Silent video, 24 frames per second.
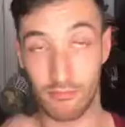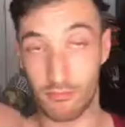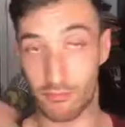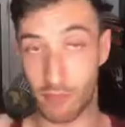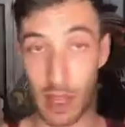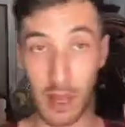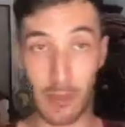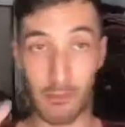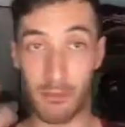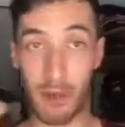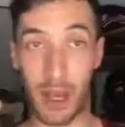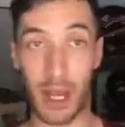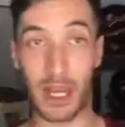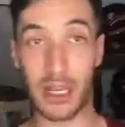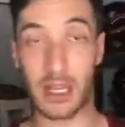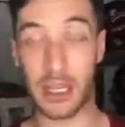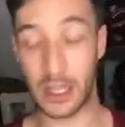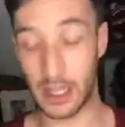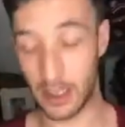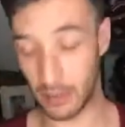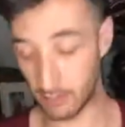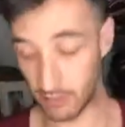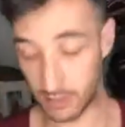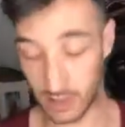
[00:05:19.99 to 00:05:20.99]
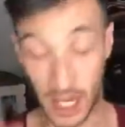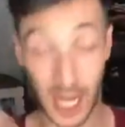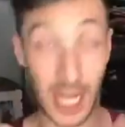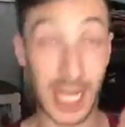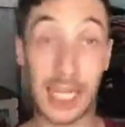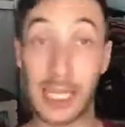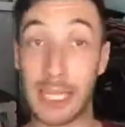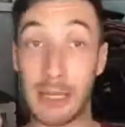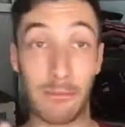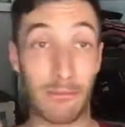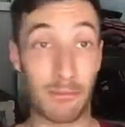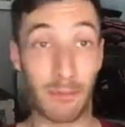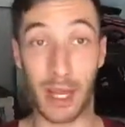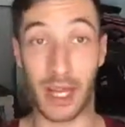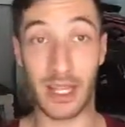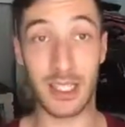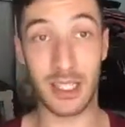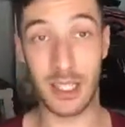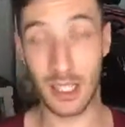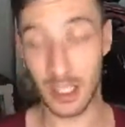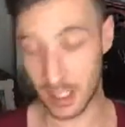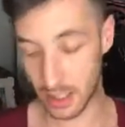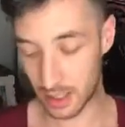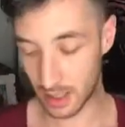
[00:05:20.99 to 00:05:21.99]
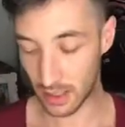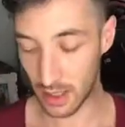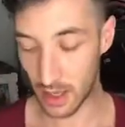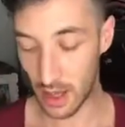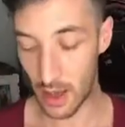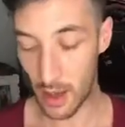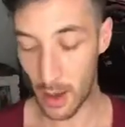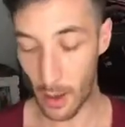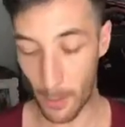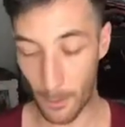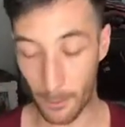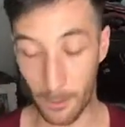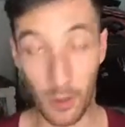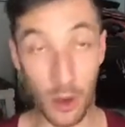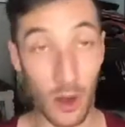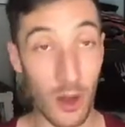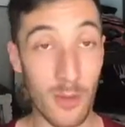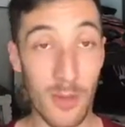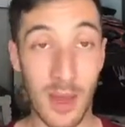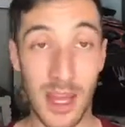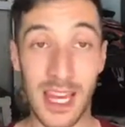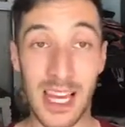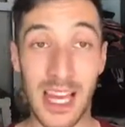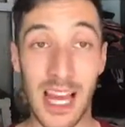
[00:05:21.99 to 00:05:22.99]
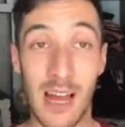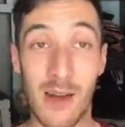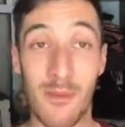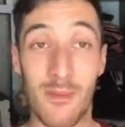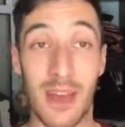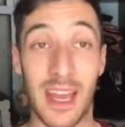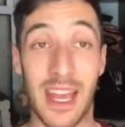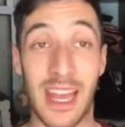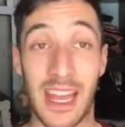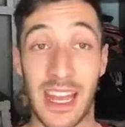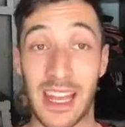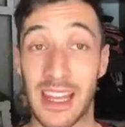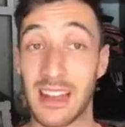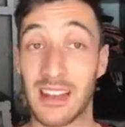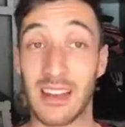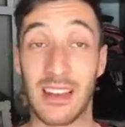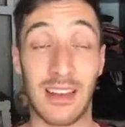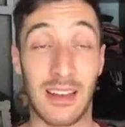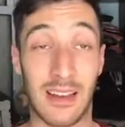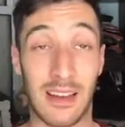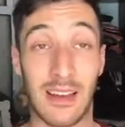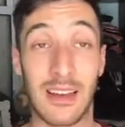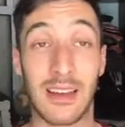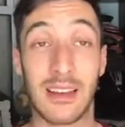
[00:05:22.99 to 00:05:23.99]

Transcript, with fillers: my daily, daily basis boy makeup and